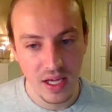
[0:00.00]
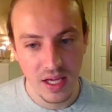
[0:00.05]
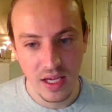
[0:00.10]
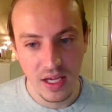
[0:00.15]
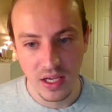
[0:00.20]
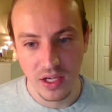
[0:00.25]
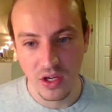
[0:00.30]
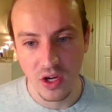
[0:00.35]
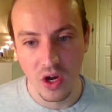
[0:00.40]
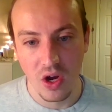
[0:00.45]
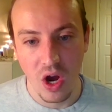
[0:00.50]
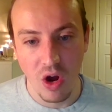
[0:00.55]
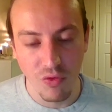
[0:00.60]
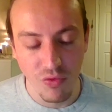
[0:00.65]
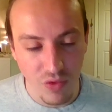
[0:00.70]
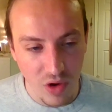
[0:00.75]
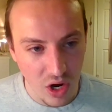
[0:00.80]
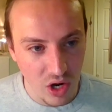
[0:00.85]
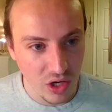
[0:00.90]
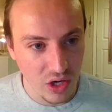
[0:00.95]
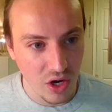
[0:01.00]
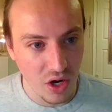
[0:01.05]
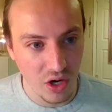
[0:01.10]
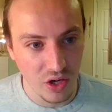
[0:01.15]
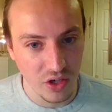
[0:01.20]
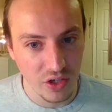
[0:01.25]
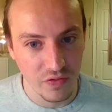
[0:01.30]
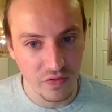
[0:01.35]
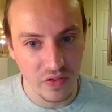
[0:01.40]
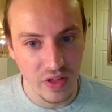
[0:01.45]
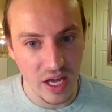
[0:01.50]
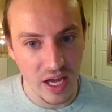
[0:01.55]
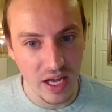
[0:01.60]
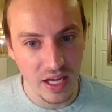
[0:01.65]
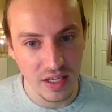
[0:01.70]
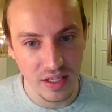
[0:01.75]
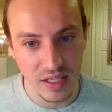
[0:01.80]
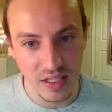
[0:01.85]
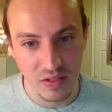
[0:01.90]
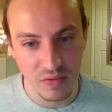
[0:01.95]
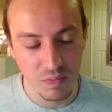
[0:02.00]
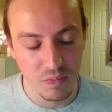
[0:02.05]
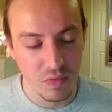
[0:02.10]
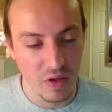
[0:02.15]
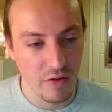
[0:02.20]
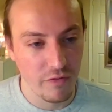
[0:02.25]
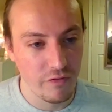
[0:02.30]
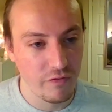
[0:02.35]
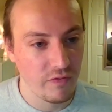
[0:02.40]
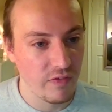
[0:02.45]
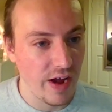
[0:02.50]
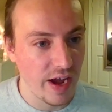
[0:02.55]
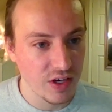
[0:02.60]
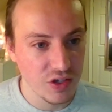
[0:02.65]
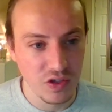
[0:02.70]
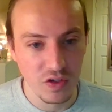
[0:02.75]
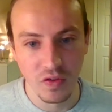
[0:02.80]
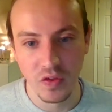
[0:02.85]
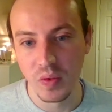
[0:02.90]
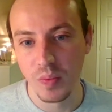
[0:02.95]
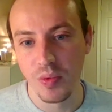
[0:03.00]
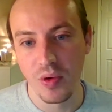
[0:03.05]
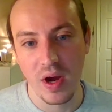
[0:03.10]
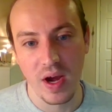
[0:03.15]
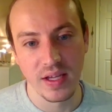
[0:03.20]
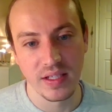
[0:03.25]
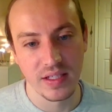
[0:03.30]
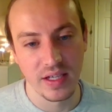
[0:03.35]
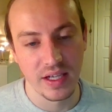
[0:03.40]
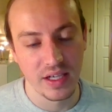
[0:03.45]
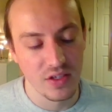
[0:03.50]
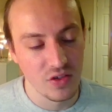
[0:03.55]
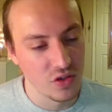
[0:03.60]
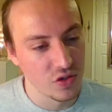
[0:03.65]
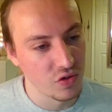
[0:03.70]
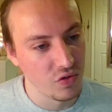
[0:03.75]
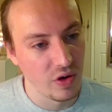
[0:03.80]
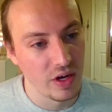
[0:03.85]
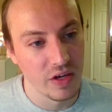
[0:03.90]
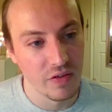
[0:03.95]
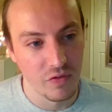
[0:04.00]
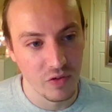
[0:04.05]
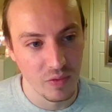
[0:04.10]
you know, a raw card of that is a fraction of the price and I can just grade it for